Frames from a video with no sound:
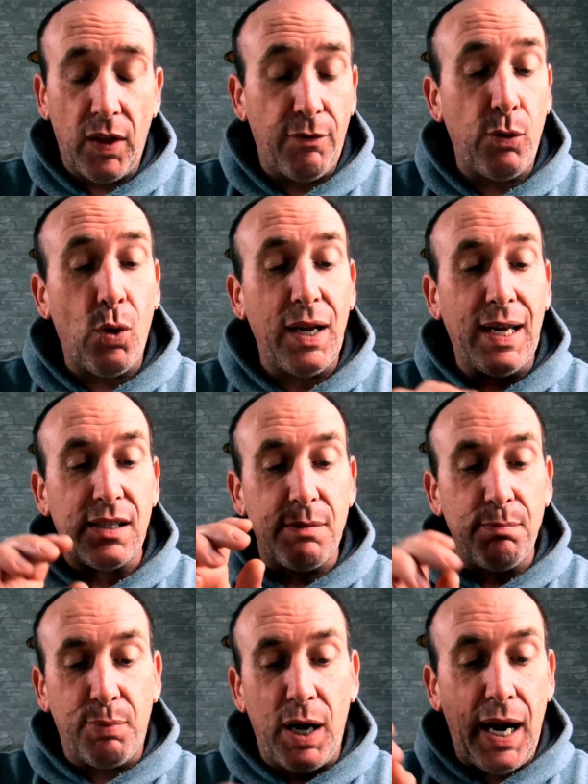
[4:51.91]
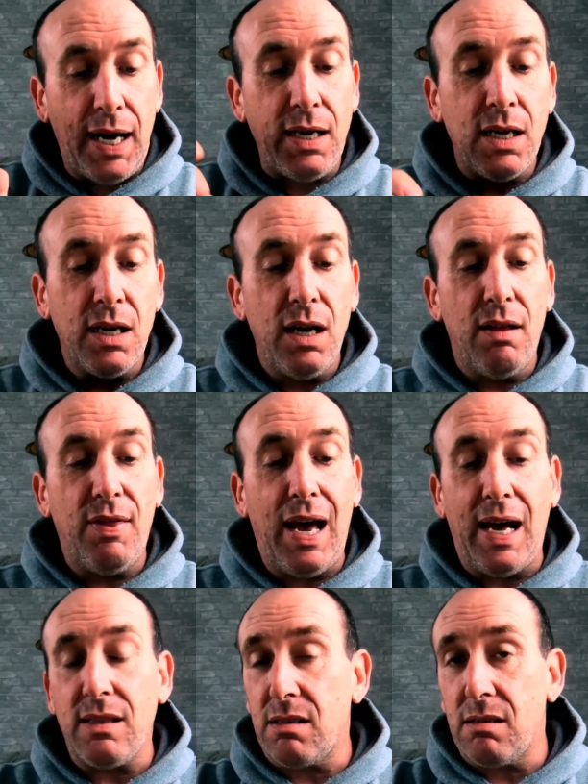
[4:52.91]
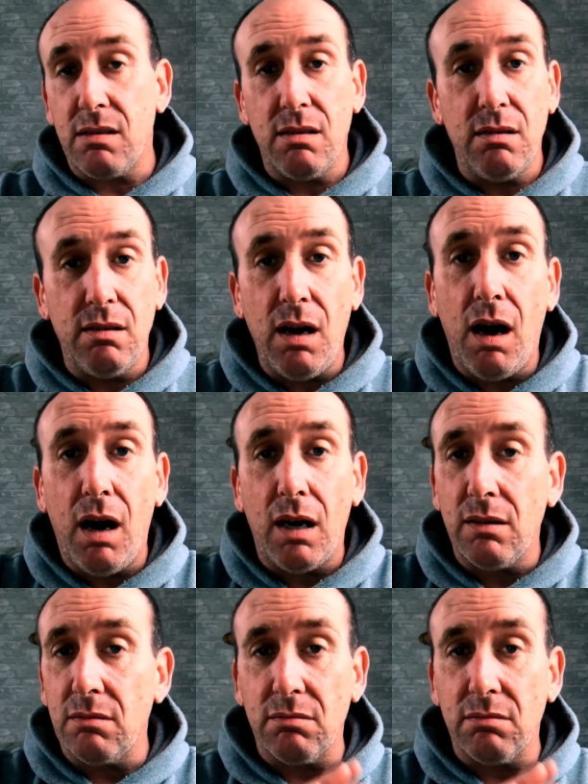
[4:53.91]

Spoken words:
If you want to get some braid that's not